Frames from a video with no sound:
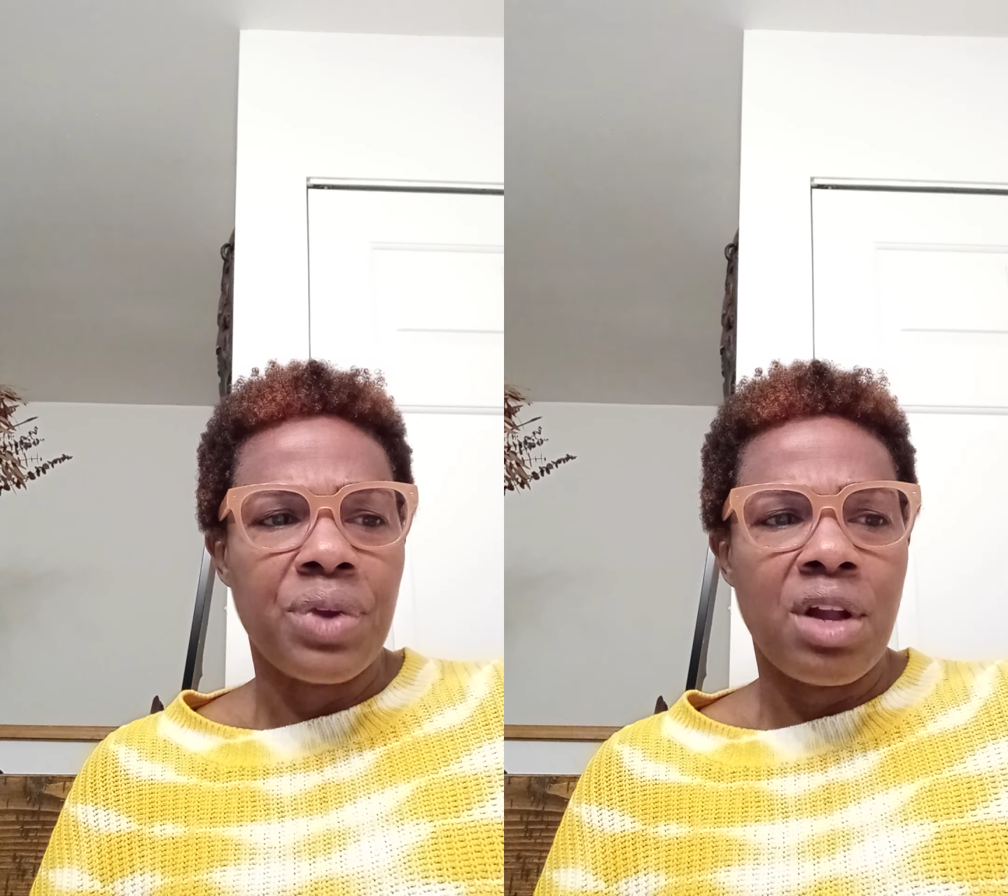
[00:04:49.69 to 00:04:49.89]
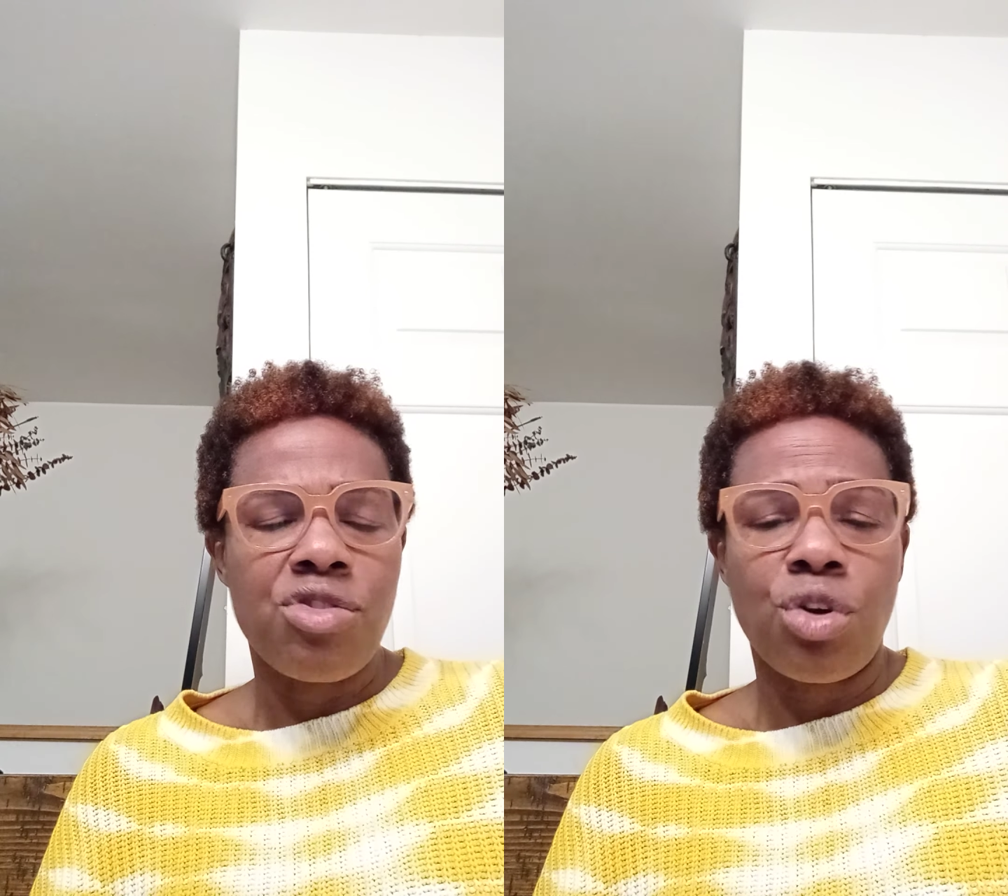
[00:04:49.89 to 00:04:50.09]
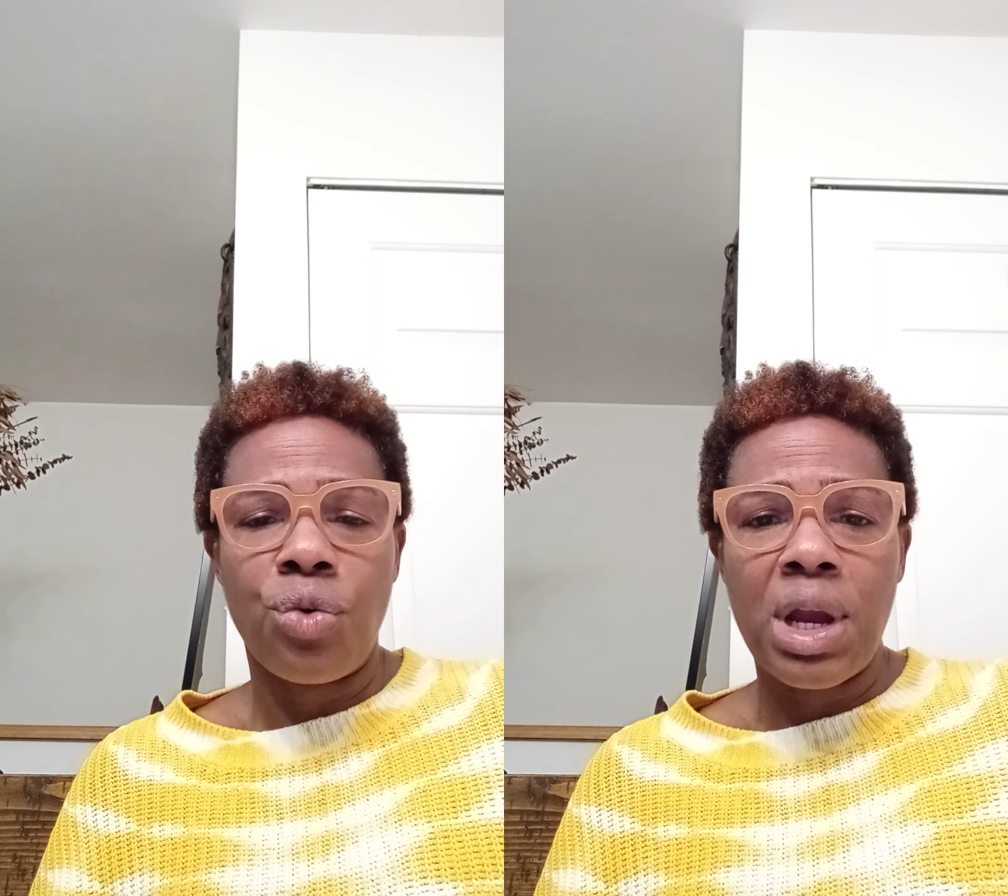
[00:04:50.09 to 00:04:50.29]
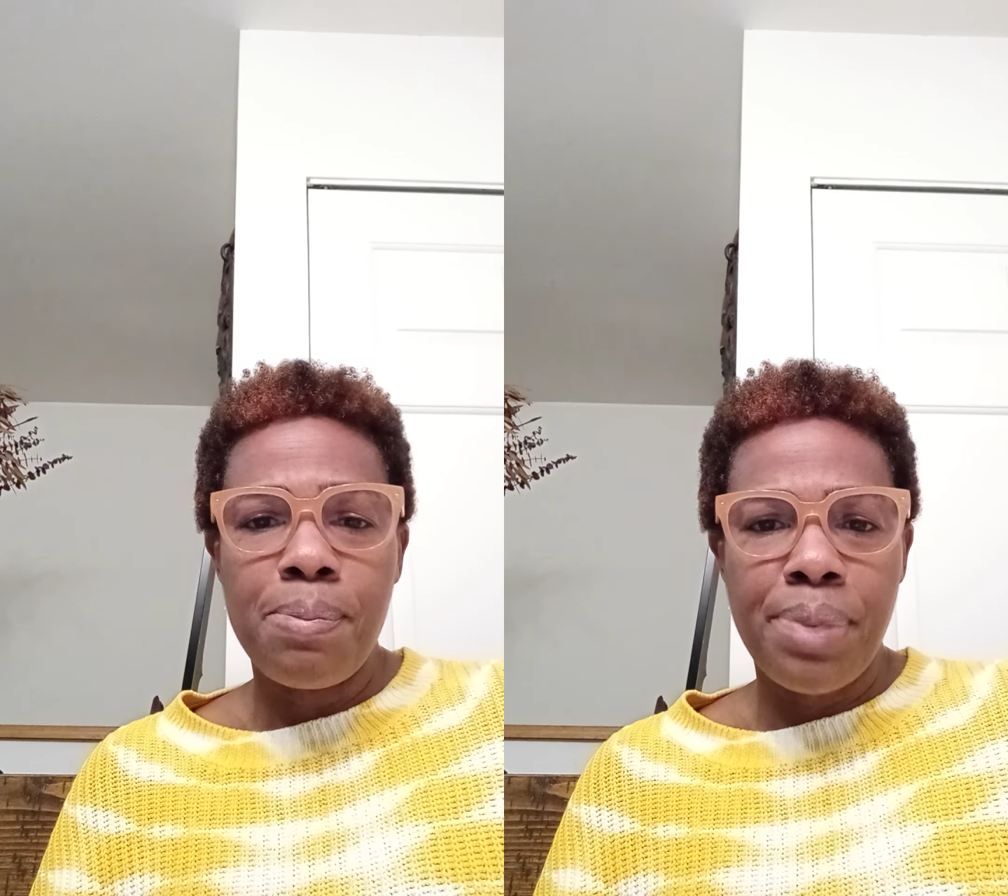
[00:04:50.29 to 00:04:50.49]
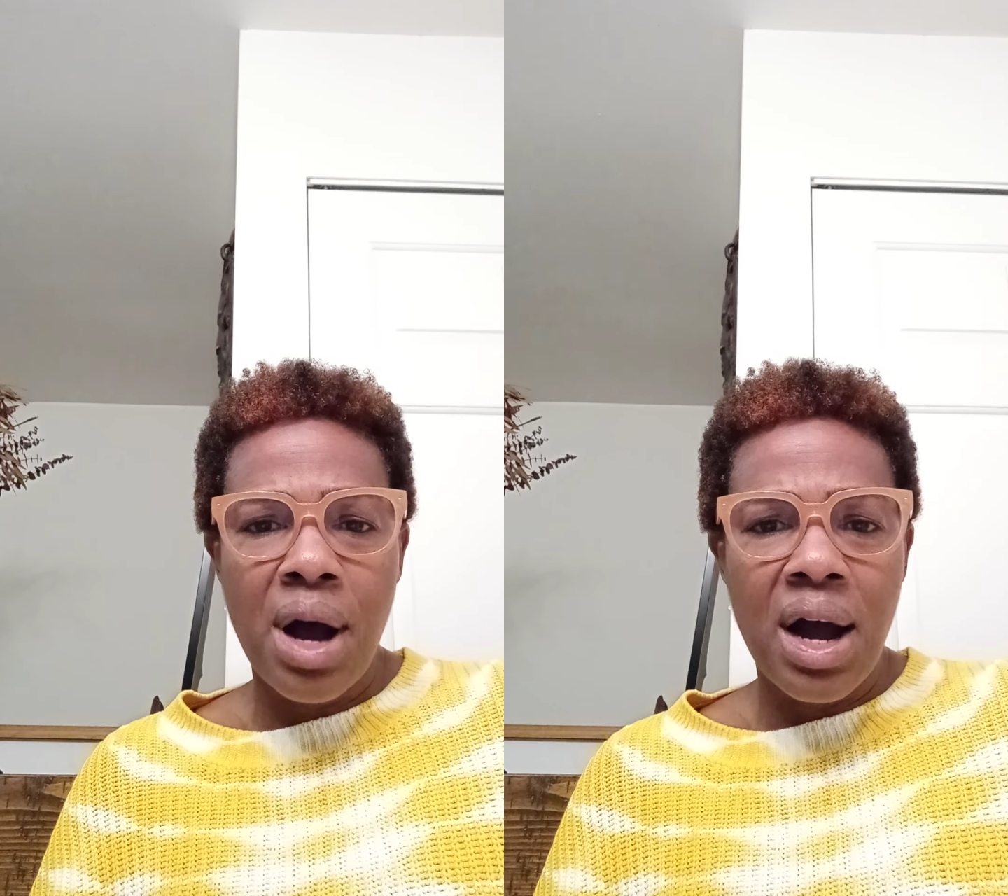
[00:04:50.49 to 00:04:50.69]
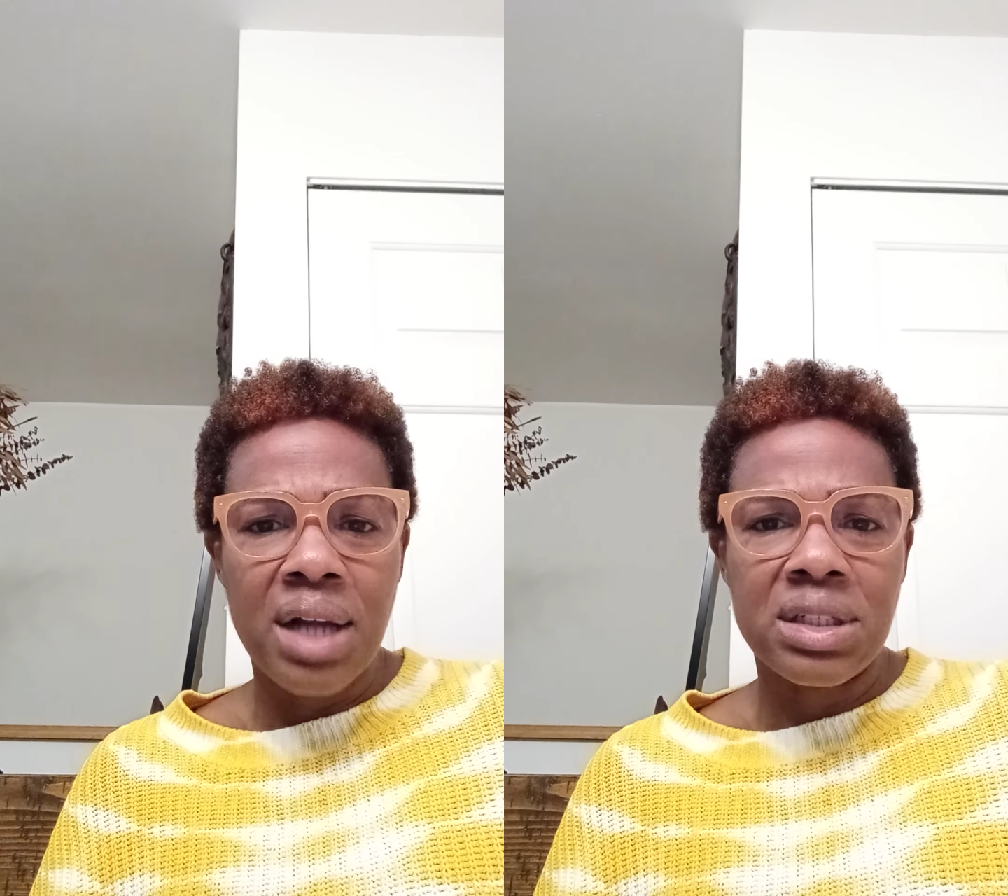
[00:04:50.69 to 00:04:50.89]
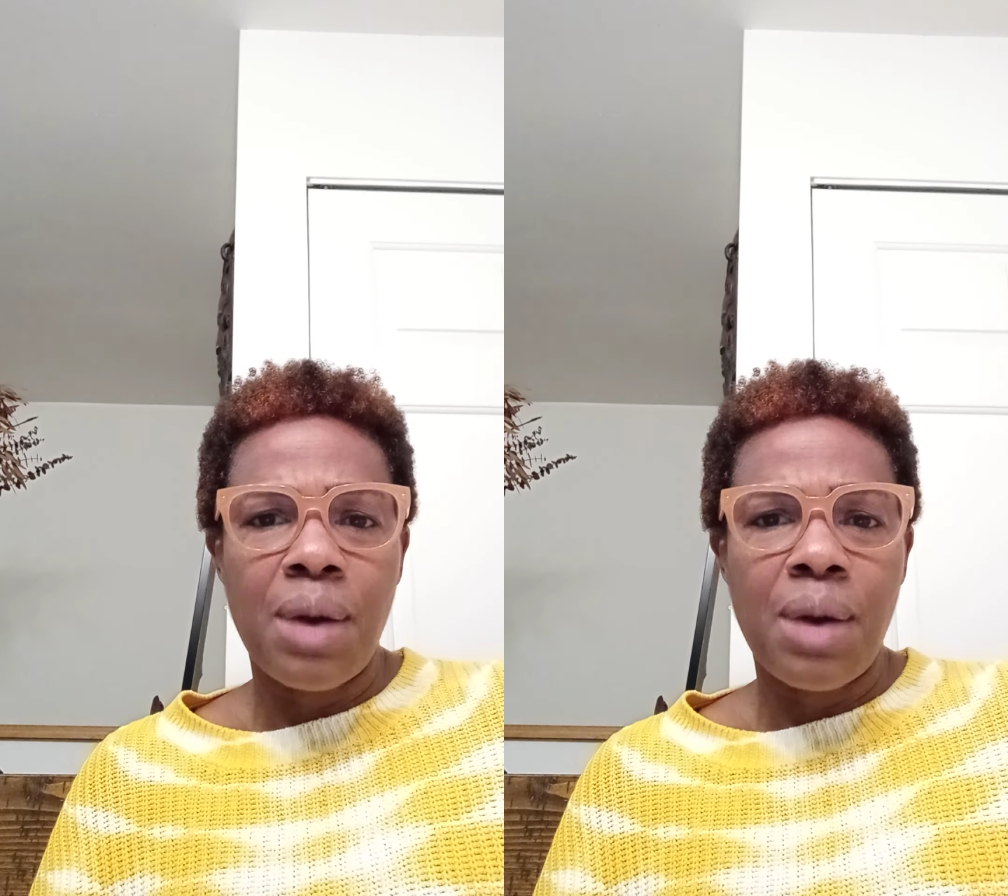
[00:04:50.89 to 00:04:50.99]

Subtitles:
It's a great bond.